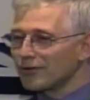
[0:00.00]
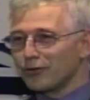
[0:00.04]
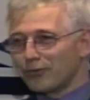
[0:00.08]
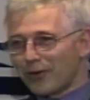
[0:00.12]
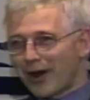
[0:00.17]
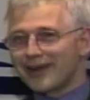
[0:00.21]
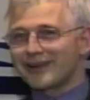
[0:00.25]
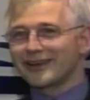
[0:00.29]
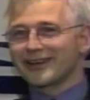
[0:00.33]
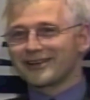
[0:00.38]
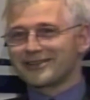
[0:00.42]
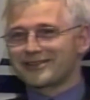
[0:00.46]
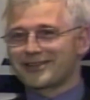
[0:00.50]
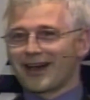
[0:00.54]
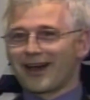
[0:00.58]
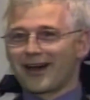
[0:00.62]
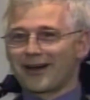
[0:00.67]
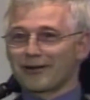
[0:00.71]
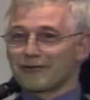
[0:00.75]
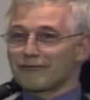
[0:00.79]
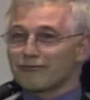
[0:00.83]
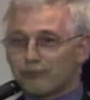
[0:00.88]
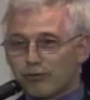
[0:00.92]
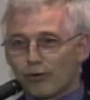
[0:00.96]
writing it
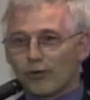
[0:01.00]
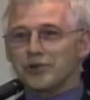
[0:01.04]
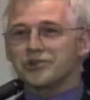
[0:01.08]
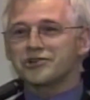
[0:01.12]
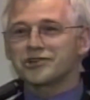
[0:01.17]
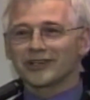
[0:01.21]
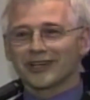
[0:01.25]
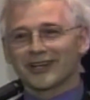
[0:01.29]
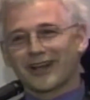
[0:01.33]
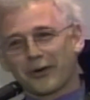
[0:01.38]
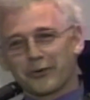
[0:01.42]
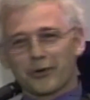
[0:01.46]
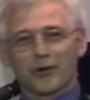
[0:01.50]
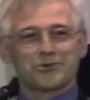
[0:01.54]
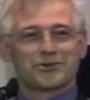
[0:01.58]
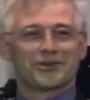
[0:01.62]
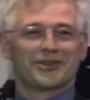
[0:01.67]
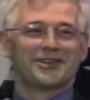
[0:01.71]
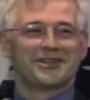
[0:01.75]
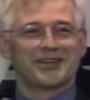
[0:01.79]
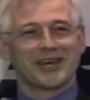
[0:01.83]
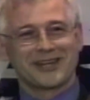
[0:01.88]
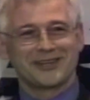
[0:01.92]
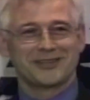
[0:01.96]
down, and fortunately I wrote the
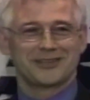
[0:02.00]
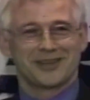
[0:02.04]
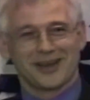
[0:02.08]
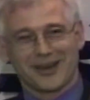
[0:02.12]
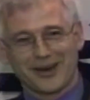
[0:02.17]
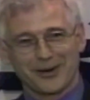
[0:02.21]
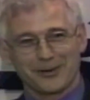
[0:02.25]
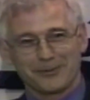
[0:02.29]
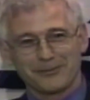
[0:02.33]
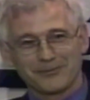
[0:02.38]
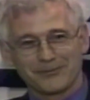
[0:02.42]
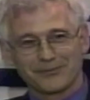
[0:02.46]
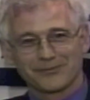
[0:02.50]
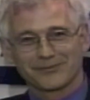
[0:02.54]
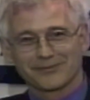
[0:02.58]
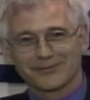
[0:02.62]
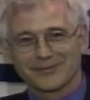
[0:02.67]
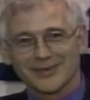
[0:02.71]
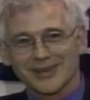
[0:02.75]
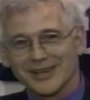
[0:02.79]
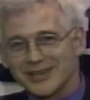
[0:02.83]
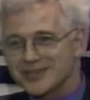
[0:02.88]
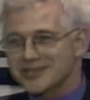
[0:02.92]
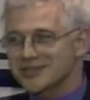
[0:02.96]
date down.
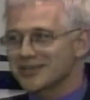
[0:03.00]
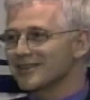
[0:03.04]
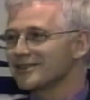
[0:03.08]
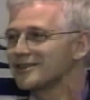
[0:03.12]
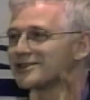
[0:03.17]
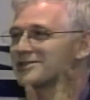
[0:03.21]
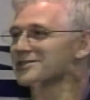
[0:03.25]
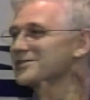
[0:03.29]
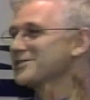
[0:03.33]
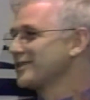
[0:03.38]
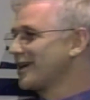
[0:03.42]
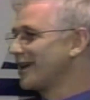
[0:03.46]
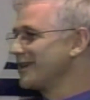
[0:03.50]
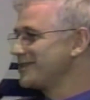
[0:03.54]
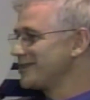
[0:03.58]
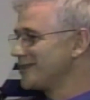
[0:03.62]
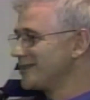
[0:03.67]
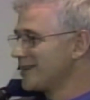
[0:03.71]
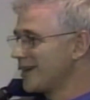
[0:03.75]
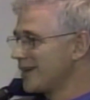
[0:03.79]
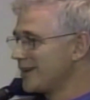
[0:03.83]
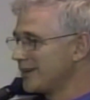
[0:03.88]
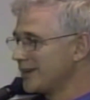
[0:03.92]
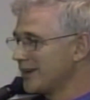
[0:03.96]
He said this in
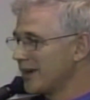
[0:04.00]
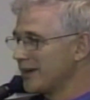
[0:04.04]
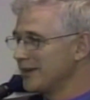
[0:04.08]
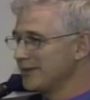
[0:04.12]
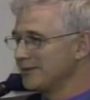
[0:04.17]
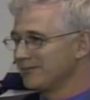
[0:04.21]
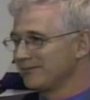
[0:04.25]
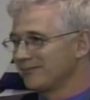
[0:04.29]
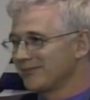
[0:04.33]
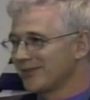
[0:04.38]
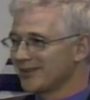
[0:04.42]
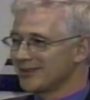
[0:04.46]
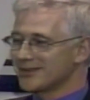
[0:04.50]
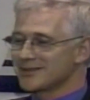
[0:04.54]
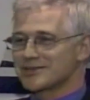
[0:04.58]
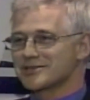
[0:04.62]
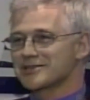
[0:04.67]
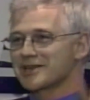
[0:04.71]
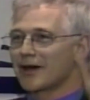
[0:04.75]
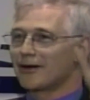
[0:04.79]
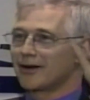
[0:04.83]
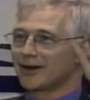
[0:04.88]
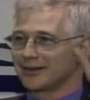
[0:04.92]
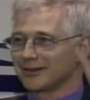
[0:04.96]
1988, and this is
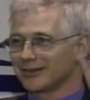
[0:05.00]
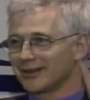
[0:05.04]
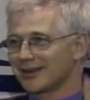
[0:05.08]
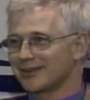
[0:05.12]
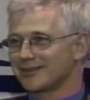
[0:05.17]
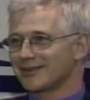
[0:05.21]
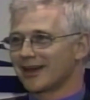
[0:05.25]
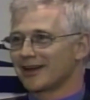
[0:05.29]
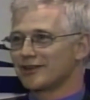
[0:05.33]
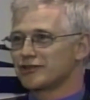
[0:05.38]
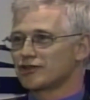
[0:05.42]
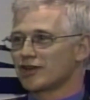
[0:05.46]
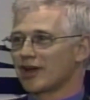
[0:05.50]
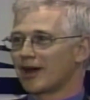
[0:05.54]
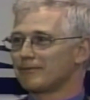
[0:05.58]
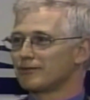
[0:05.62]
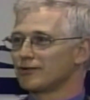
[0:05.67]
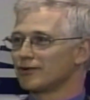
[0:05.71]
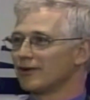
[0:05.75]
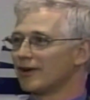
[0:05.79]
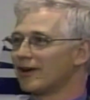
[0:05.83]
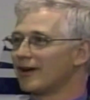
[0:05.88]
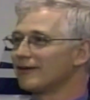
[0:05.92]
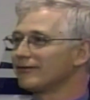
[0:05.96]
how I led that
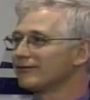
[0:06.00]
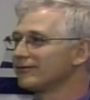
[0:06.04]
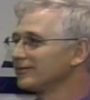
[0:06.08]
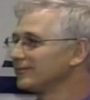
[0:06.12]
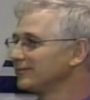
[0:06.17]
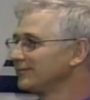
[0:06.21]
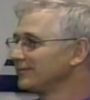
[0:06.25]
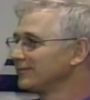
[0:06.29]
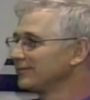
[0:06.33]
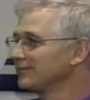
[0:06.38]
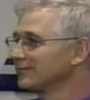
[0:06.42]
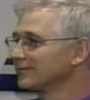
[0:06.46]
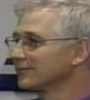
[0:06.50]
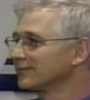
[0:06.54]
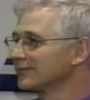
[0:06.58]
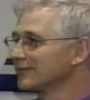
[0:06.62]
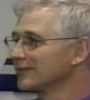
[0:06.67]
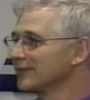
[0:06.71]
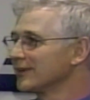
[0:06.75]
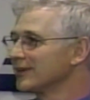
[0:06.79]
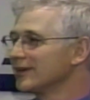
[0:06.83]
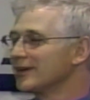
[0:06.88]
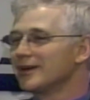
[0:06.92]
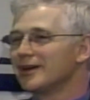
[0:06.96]
chapter off.
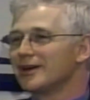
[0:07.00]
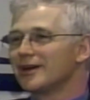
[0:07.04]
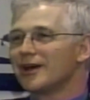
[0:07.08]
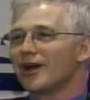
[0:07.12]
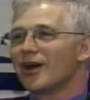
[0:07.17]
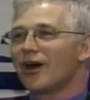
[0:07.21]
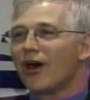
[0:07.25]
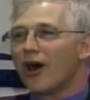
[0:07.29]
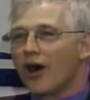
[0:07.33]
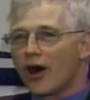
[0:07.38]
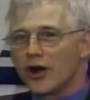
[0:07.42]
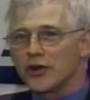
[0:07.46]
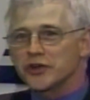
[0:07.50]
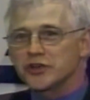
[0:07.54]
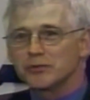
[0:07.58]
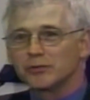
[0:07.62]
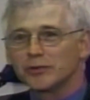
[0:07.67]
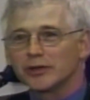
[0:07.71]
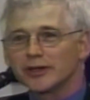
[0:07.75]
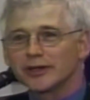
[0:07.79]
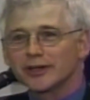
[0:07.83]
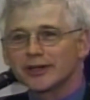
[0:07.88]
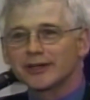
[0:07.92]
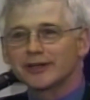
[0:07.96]

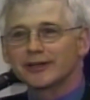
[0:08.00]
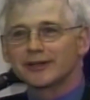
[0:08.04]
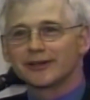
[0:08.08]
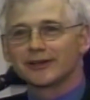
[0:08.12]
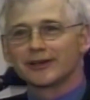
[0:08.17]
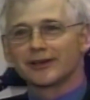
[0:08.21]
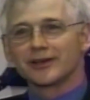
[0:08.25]
Ultimately,